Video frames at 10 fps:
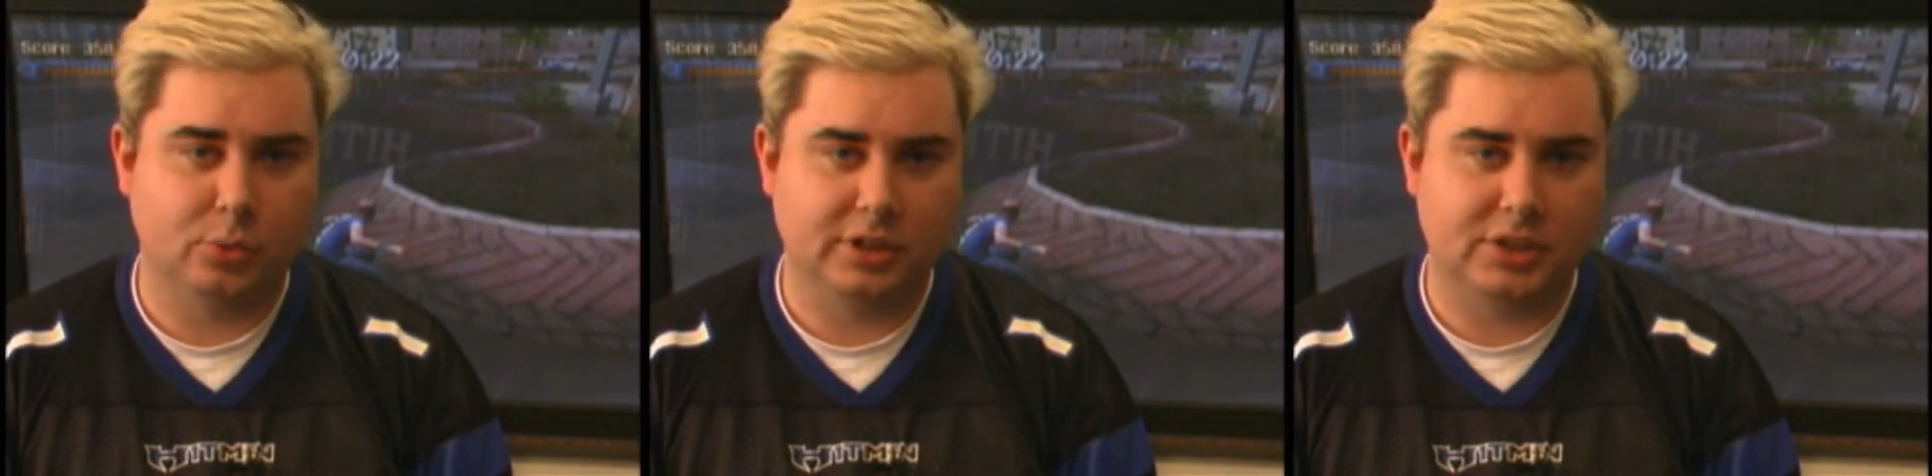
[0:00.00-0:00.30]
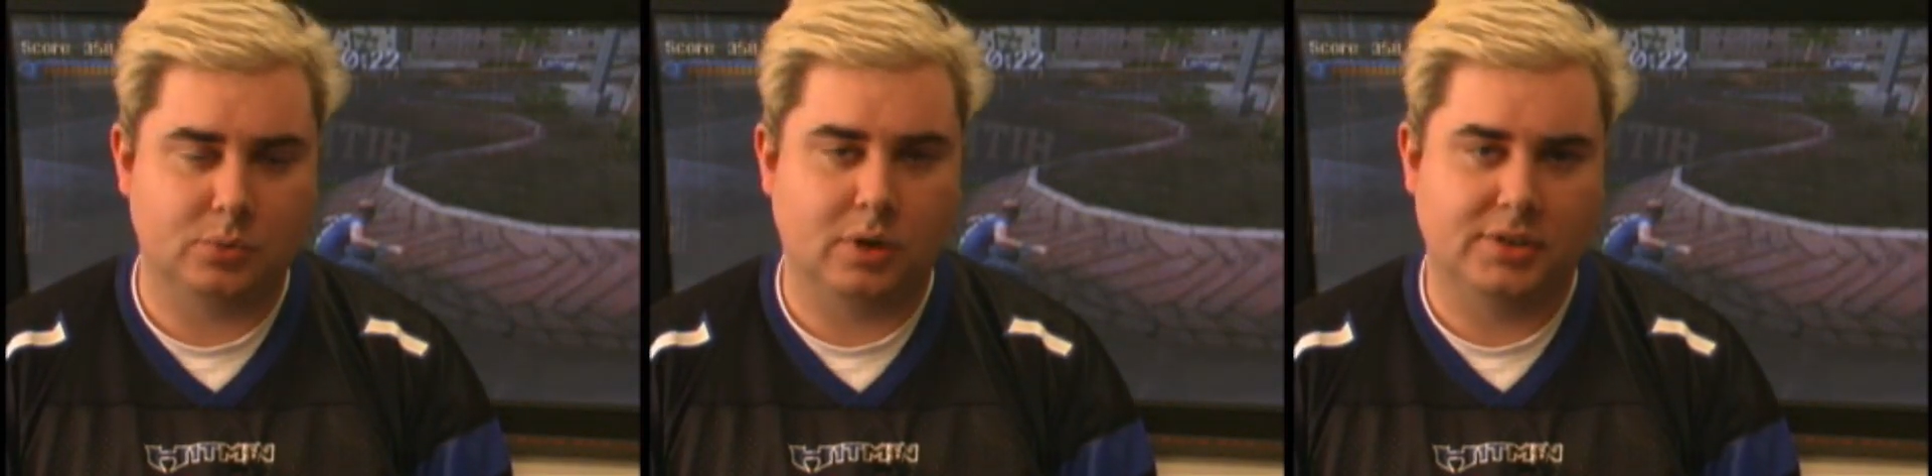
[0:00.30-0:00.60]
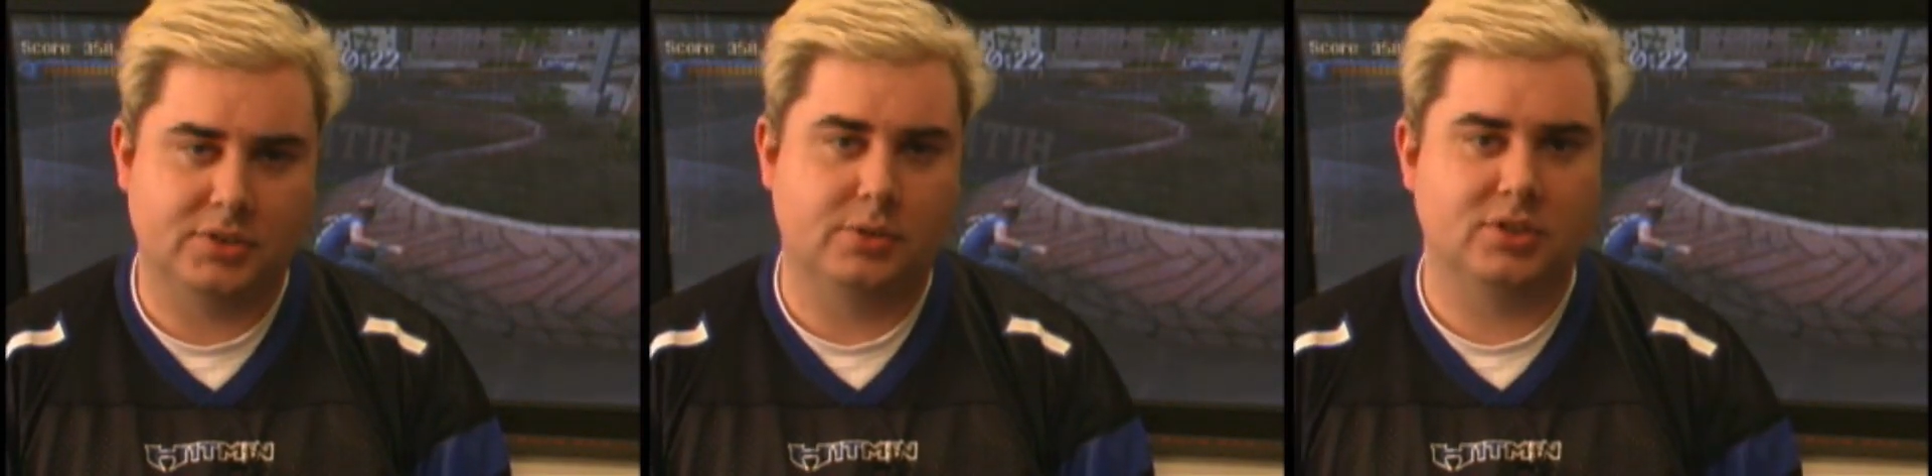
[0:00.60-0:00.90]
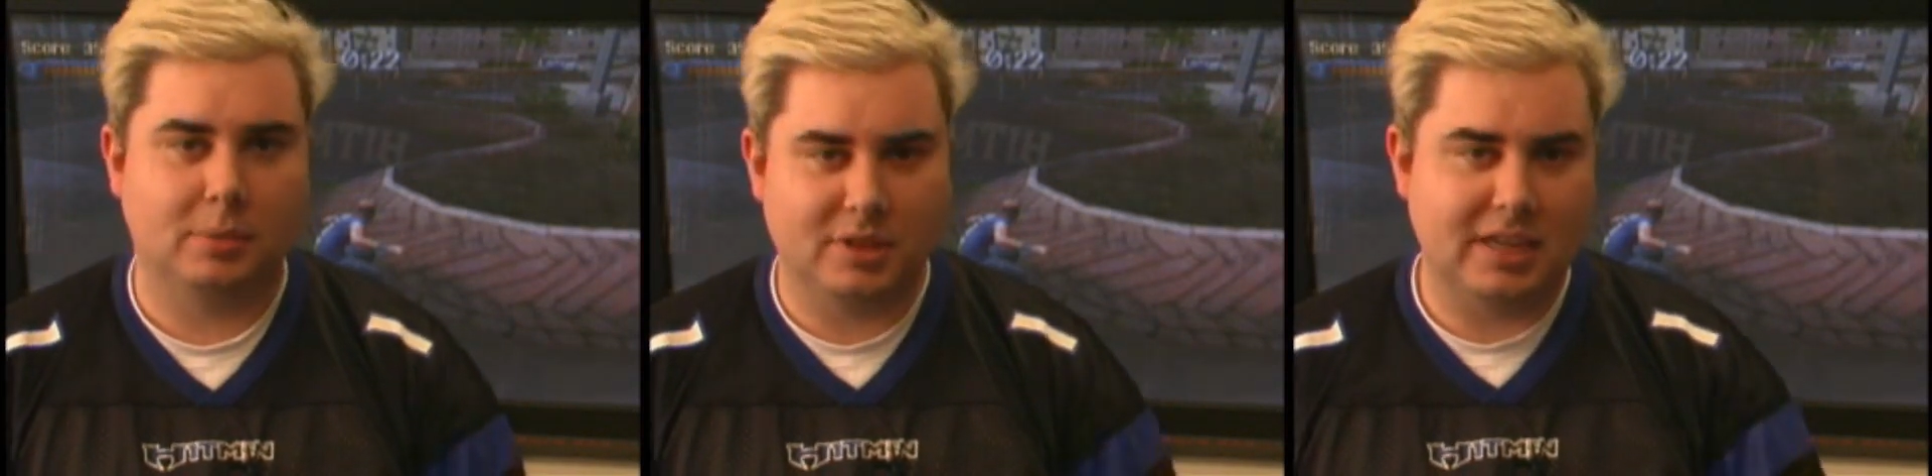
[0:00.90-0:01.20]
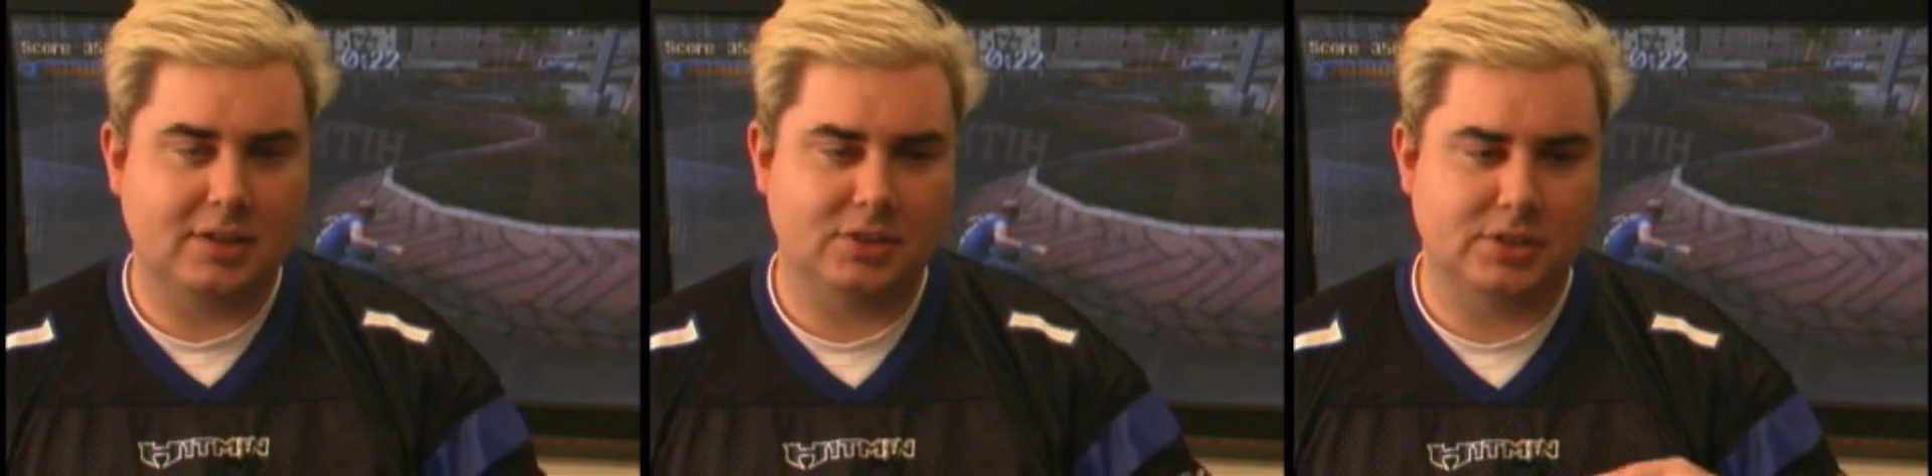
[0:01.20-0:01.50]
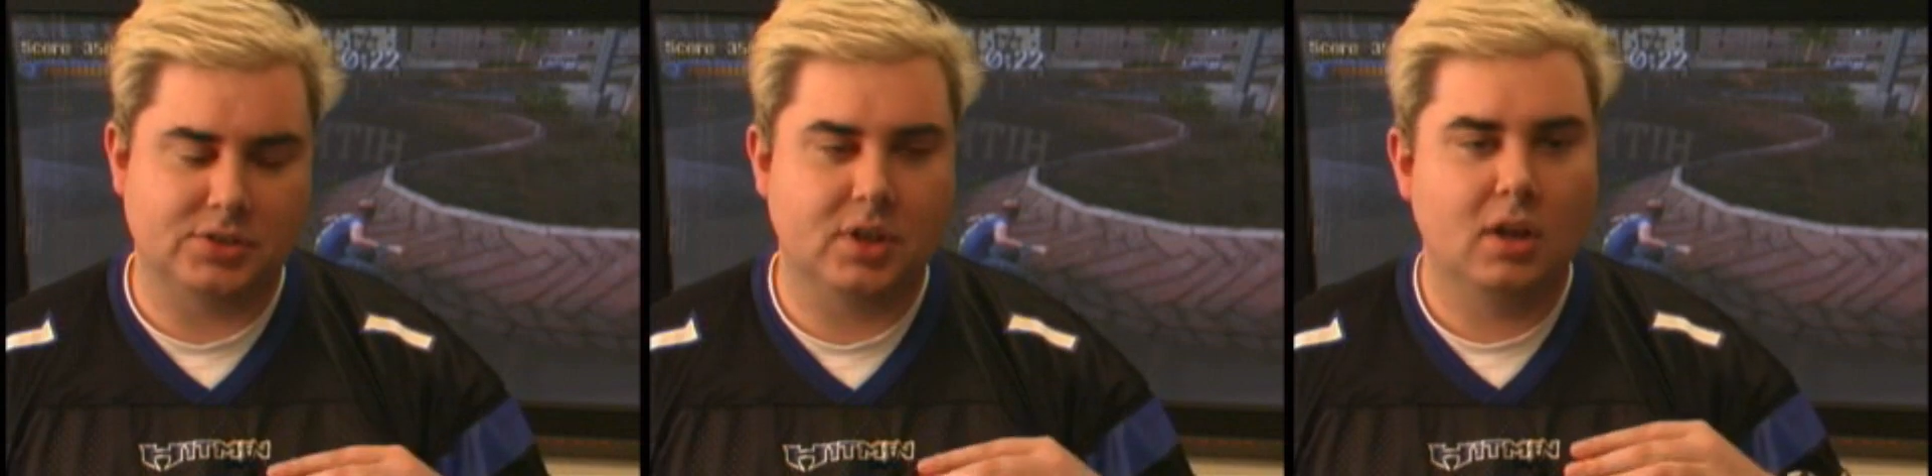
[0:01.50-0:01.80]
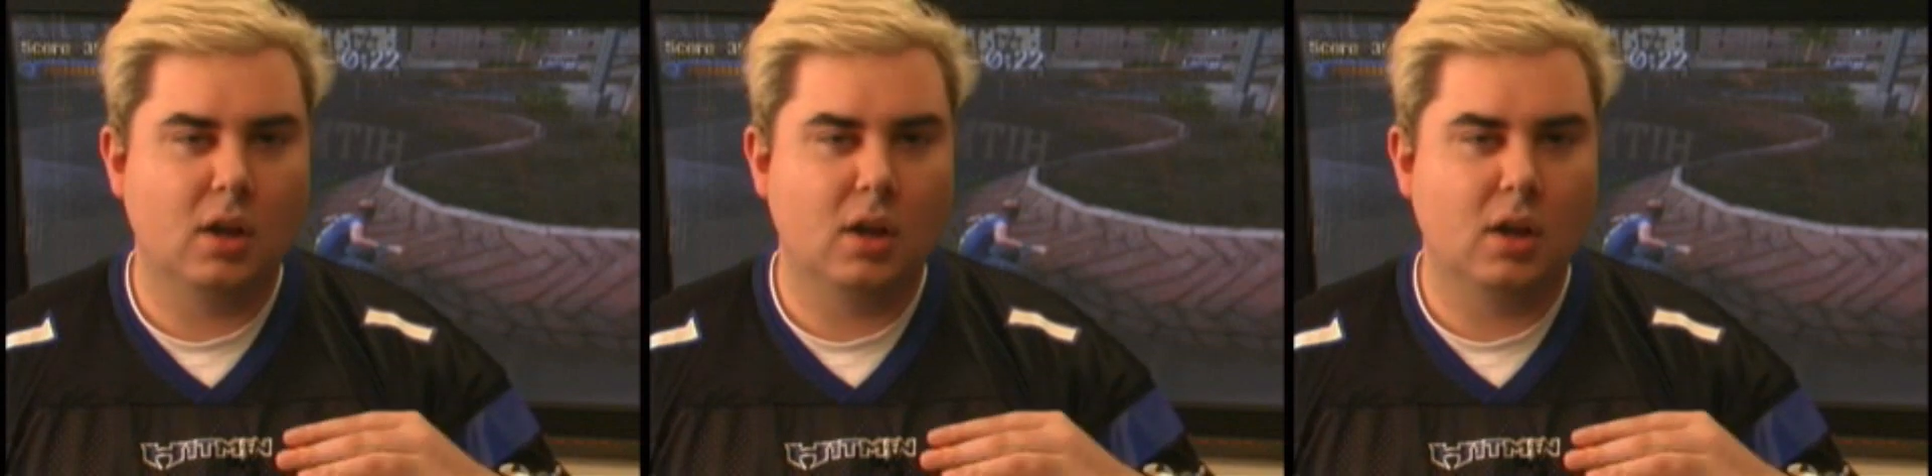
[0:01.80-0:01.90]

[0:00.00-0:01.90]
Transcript: release was, so some of the edges,